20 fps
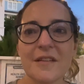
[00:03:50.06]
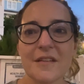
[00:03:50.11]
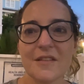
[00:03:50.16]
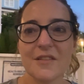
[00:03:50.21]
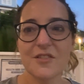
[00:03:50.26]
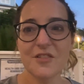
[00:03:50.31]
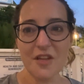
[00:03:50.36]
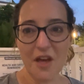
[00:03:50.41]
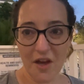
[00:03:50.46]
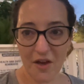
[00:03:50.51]

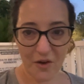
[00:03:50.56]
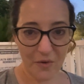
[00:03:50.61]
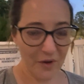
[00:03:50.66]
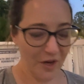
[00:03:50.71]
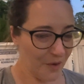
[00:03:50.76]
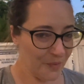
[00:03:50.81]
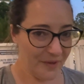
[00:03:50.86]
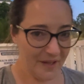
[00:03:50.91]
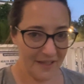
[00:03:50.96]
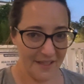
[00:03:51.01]
So
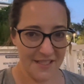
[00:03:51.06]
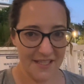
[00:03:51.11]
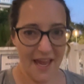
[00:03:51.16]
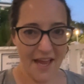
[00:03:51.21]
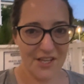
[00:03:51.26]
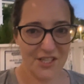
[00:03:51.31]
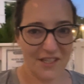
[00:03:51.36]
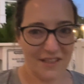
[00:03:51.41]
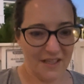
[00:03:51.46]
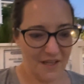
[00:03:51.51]
we were planning to
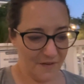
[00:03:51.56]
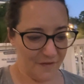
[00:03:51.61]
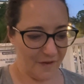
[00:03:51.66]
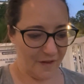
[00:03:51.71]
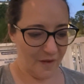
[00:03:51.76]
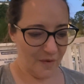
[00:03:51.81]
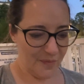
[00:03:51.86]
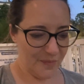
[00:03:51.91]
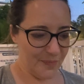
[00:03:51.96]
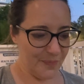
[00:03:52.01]
catch a lift
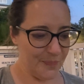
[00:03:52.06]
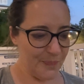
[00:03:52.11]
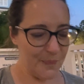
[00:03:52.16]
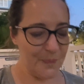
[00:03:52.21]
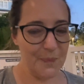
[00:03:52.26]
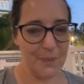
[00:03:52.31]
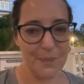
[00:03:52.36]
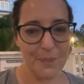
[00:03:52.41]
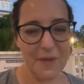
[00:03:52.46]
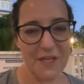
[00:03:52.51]
from the
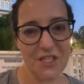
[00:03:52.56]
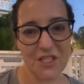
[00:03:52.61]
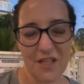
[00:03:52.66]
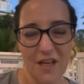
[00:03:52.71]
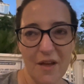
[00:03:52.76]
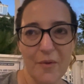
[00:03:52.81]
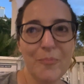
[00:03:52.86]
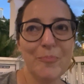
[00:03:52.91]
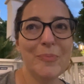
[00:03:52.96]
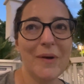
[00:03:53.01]
beach
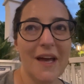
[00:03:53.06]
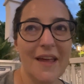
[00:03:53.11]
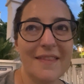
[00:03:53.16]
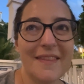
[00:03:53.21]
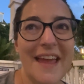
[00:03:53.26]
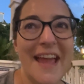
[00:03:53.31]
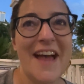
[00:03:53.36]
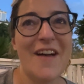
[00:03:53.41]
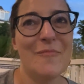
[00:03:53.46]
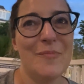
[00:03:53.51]
club, but
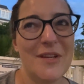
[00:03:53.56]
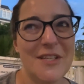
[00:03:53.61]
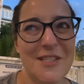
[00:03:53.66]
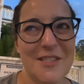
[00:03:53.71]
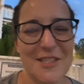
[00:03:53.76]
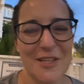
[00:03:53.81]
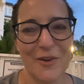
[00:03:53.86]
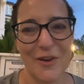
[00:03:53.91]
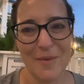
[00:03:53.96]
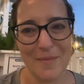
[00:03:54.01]
they have
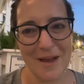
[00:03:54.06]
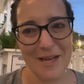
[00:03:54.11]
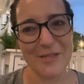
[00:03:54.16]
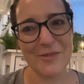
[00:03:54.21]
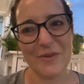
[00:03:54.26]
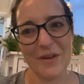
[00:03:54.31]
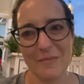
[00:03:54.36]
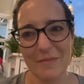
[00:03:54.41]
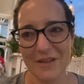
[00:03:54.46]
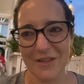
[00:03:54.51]
beaches and cream
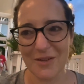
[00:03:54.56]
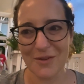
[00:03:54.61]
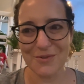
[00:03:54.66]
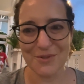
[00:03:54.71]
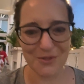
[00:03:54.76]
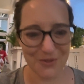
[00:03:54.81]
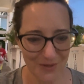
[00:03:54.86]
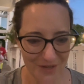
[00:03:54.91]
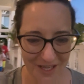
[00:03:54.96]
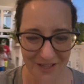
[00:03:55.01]
ice cream windows,
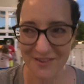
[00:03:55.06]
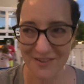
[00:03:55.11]
so who can